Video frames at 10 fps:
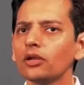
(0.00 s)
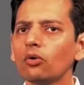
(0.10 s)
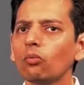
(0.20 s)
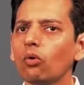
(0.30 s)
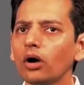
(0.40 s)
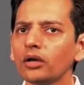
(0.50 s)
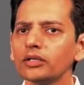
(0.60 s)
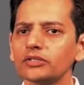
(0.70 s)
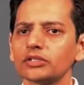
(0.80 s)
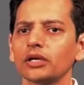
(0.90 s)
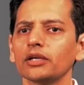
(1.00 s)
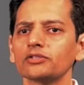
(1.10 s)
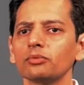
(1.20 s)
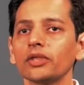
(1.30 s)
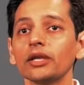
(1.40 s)
don't want to
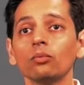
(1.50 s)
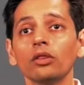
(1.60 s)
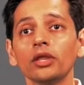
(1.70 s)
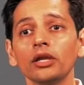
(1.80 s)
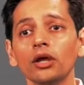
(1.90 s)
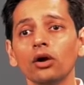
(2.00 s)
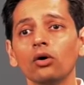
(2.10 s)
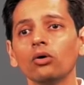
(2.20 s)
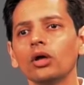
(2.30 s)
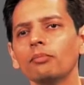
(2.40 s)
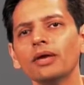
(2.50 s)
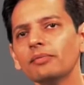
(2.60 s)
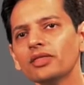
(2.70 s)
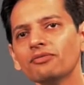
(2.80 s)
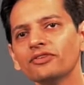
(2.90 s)
discuss with anyone they know?
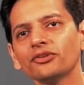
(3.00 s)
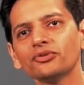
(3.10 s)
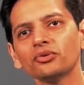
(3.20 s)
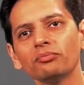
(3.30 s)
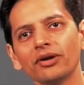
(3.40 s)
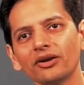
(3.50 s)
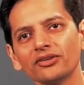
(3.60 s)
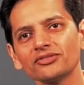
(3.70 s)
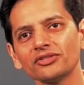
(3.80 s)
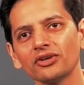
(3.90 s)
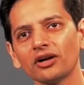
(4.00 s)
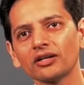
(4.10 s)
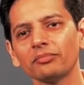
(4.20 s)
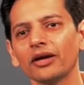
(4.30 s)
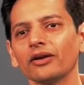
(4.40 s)
Maybe they feel too embarrassed to
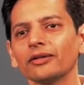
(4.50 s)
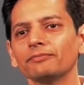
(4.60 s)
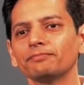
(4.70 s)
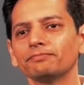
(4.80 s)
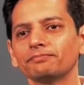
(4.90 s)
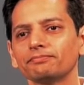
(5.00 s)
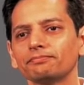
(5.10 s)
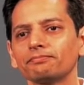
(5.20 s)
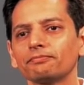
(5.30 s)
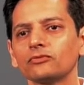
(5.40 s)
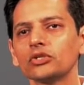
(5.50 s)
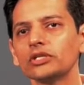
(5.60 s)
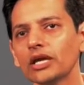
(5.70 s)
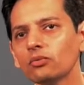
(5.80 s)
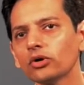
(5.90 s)
talk about it.
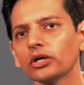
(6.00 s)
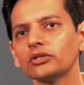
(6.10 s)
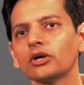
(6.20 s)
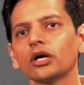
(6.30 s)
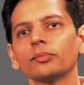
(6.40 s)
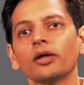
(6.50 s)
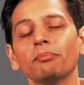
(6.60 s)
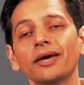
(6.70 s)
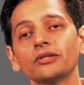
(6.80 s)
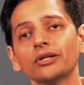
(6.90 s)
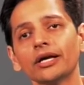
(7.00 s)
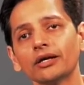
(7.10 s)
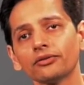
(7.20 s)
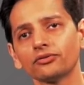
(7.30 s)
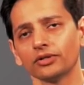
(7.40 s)
Today we're going to talk about mental
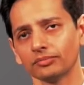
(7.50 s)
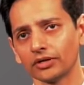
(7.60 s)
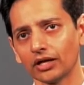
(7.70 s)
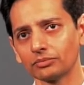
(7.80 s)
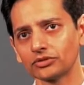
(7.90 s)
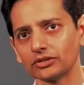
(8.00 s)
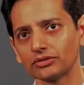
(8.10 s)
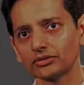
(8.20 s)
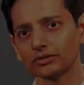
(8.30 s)
health treatment options.